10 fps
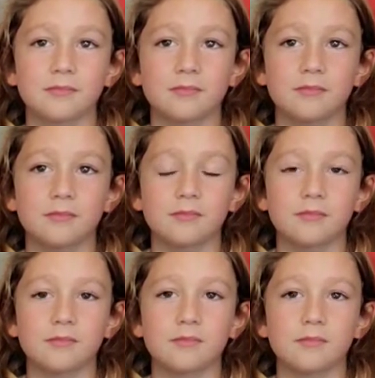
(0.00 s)

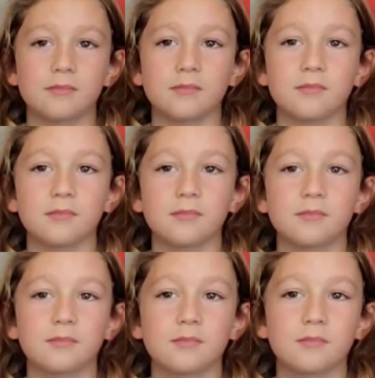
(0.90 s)

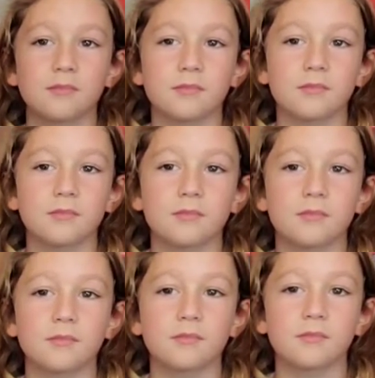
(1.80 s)

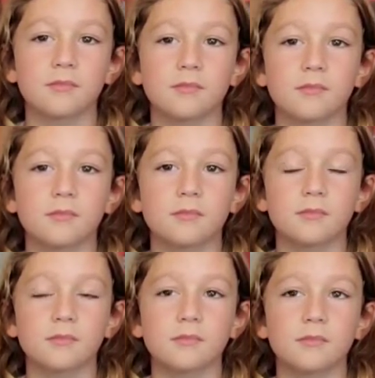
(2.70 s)
This person isn't speaking.